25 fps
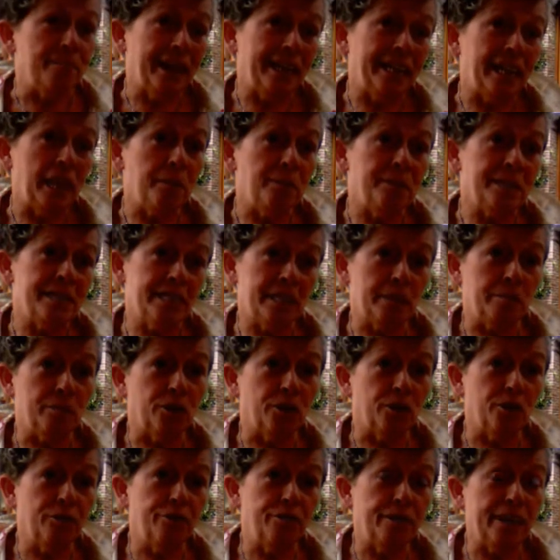My name is Dee
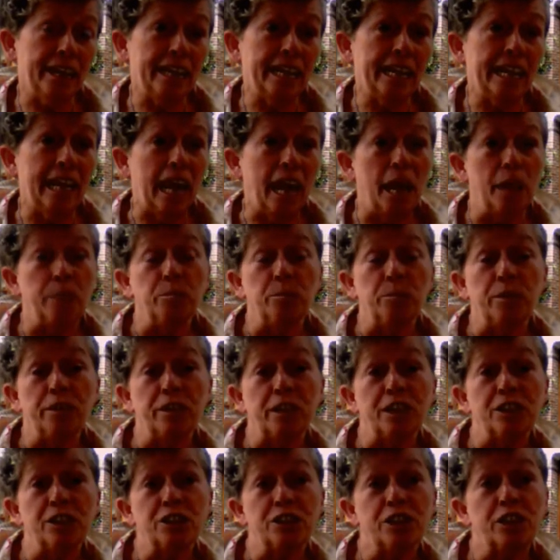Murphy. I'm
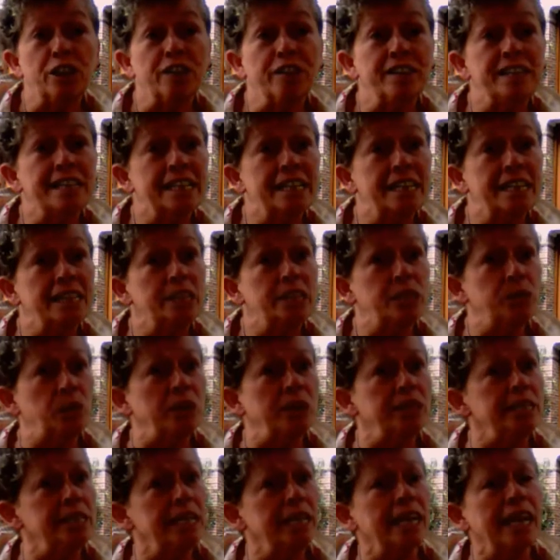with Undercurrents in
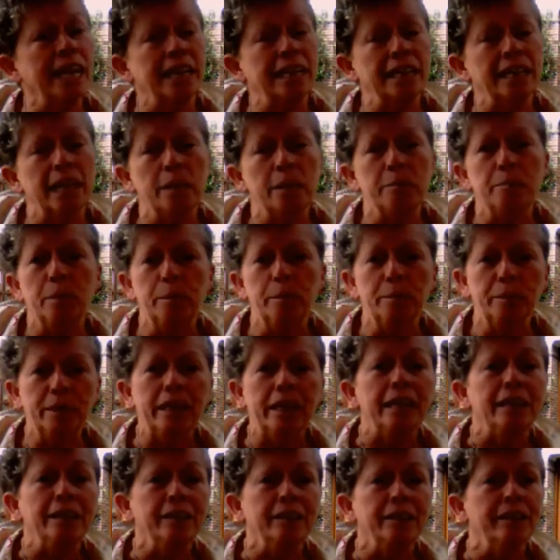Swansea and I'm up
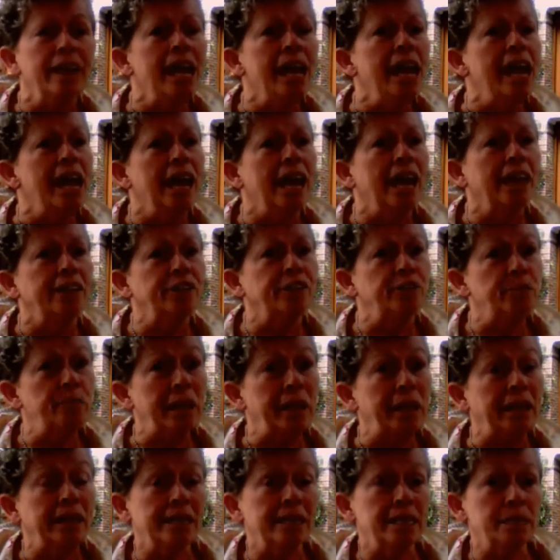here at the
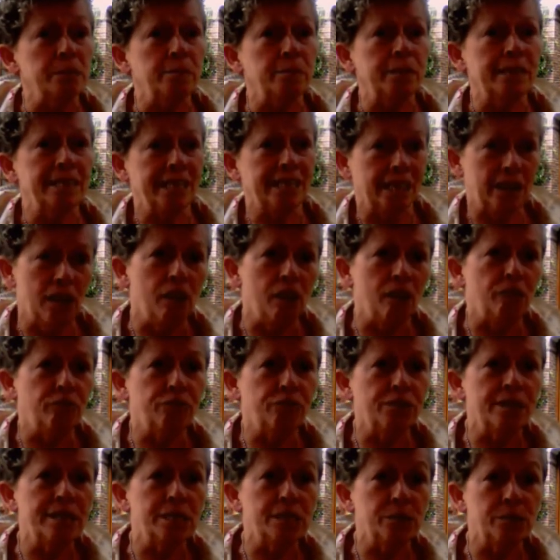Rebellious Media
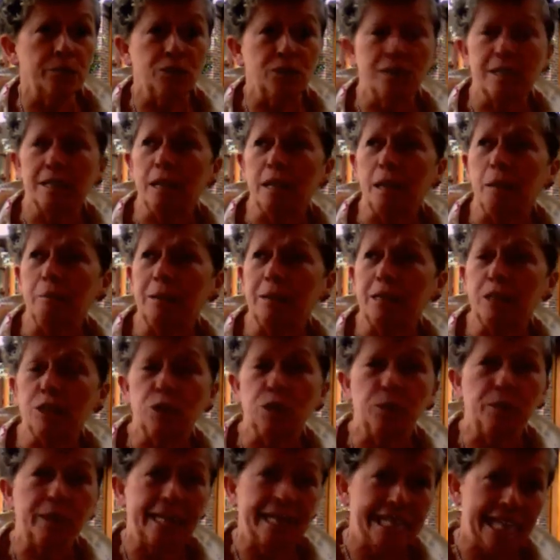Conference, which is coming
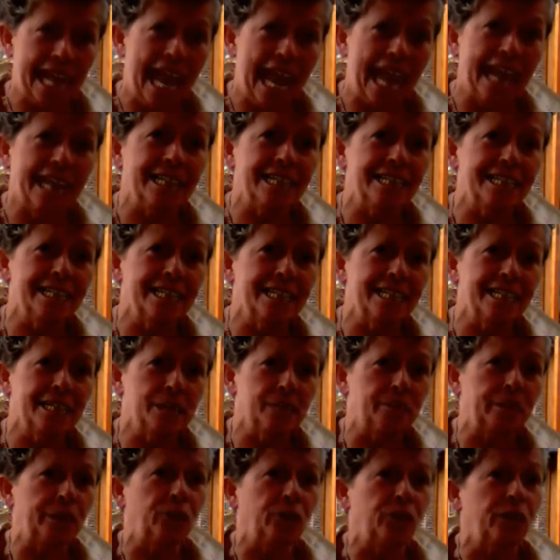to its end.
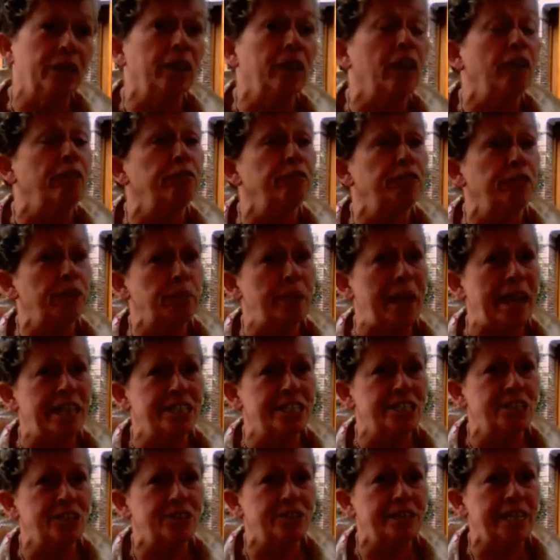It's been going on for the
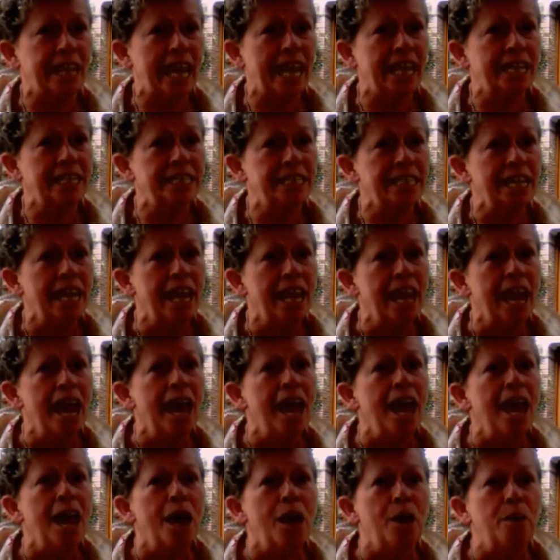past two days.
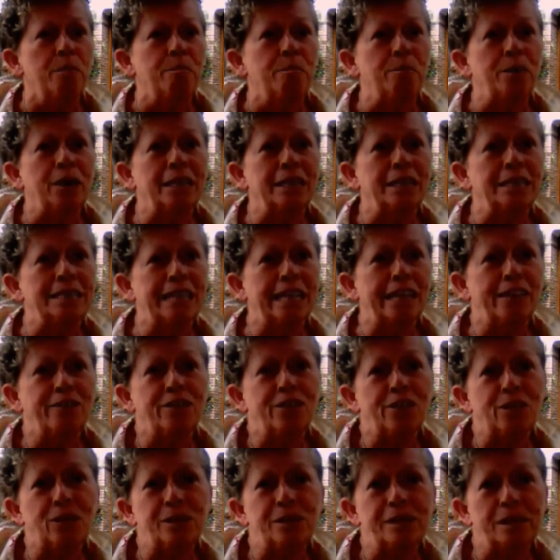But
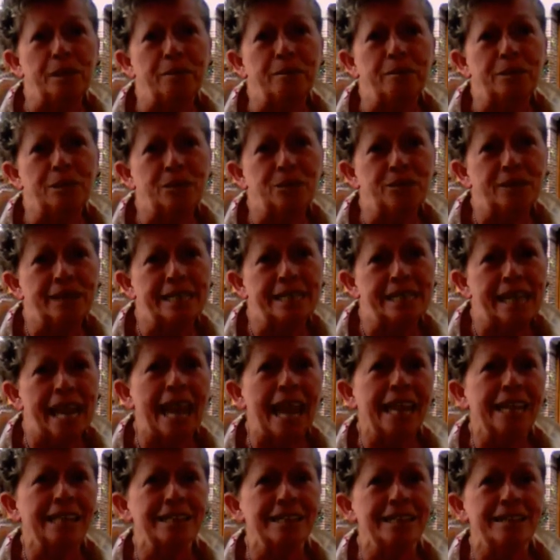even though it's coming to its
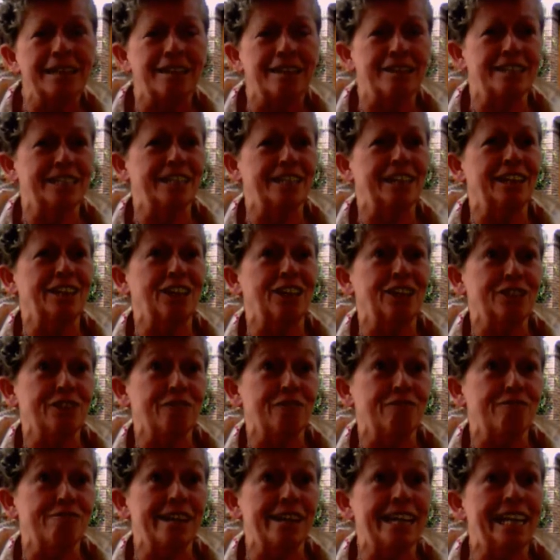end, there's still lots
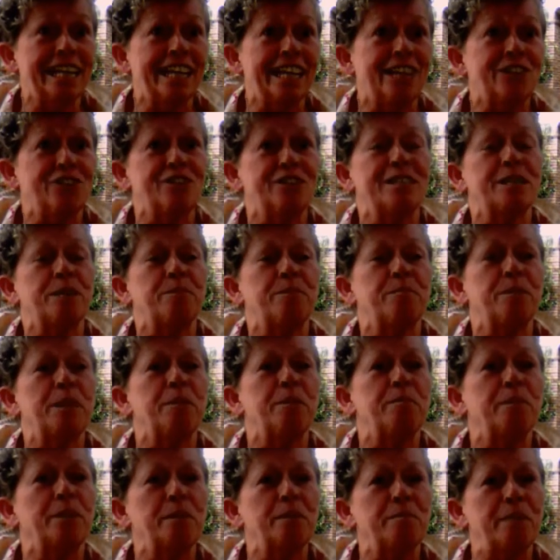of really interesting
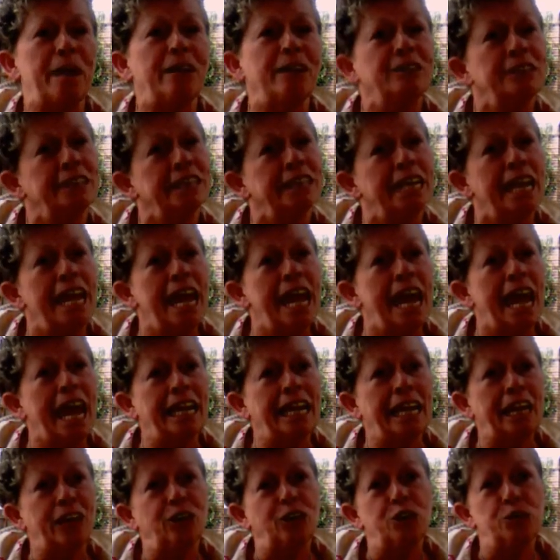people about,
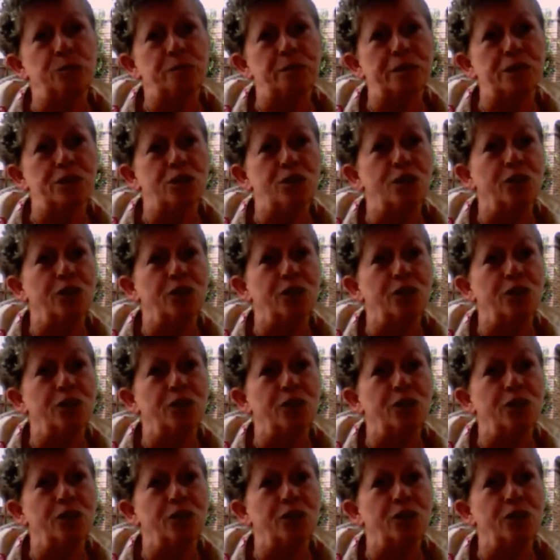and I'm going to be